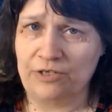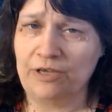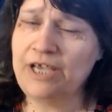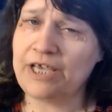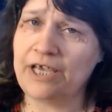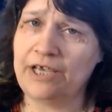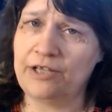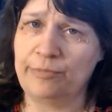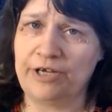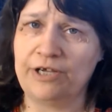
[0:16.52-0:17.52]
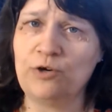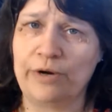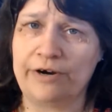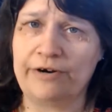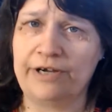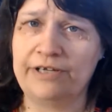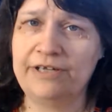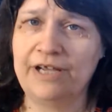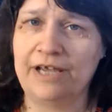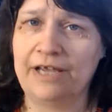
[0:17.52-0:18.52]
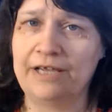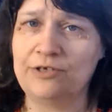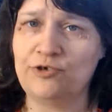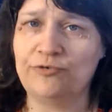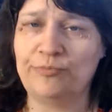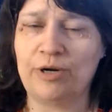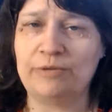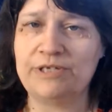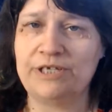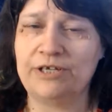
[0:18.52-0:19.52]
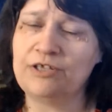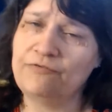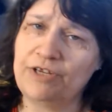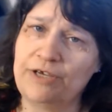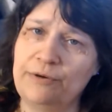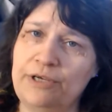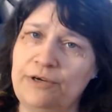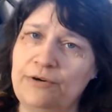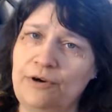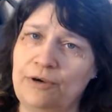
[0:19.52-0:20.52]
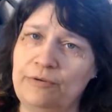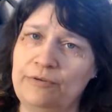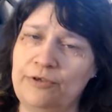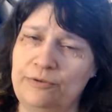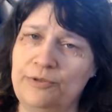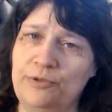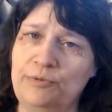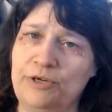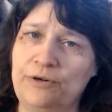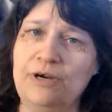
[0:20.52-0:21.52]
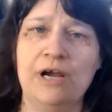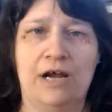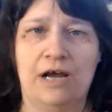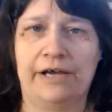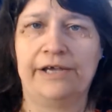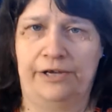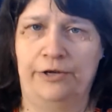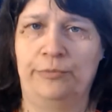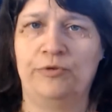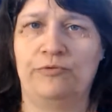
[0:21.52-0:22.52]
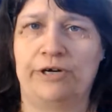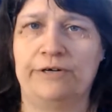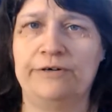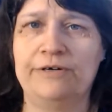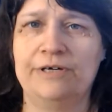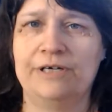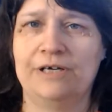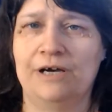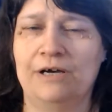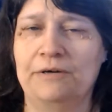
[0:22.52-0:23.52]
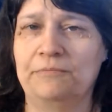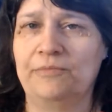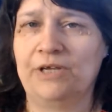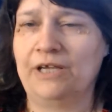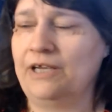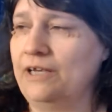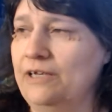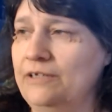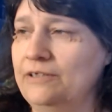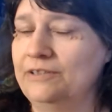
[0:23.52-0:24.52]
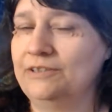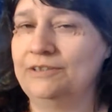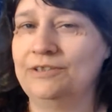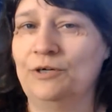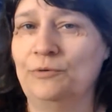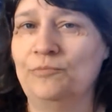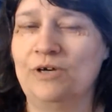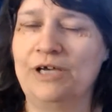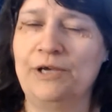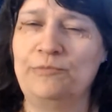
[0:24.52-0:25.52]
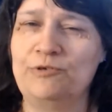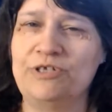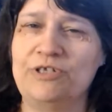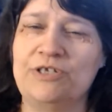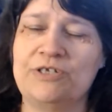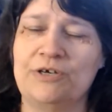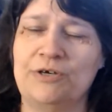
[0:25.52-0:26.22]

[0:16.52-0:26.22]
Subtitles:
aka the Mighty Aquarian. As you've probably seen on the video here on YouTube here, I am a writer, and I am using this